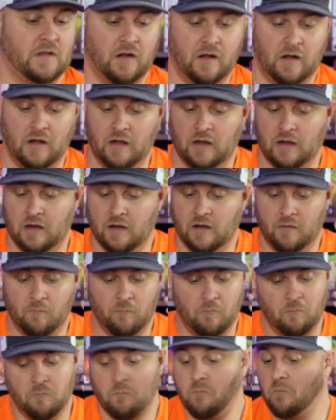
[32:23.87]

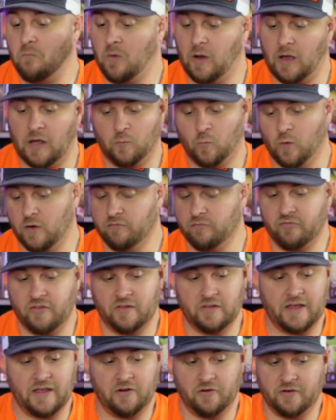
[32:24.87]
on one of the
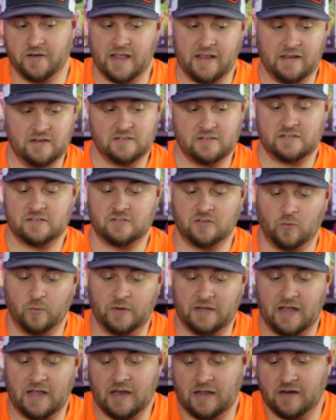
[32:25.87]
later days, so we
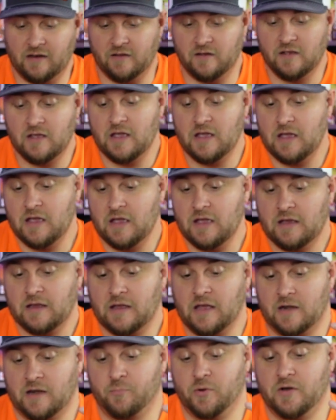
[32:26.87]
got a
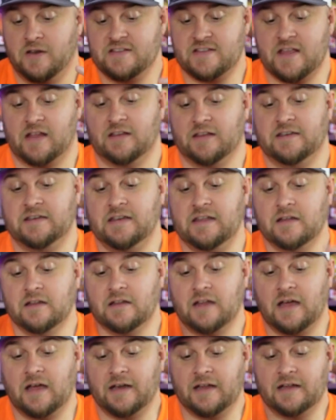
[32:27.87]
pretty solid deal
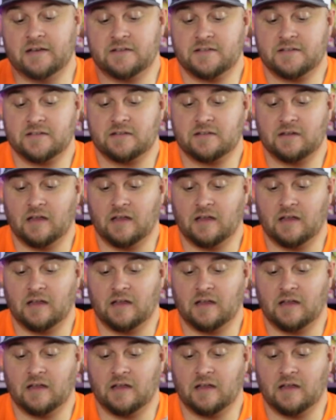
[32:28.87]
on it.